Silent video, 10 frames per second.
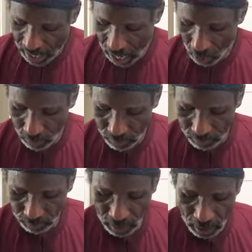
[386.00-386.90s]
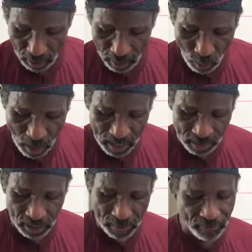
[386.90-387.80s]
Now, another one in
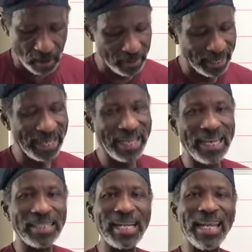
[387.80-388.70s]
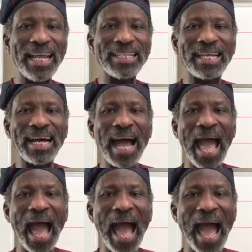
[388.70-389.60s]
the same family is letter
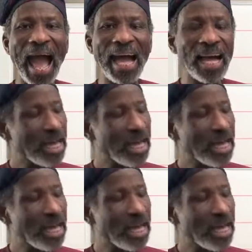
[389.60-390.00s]
H.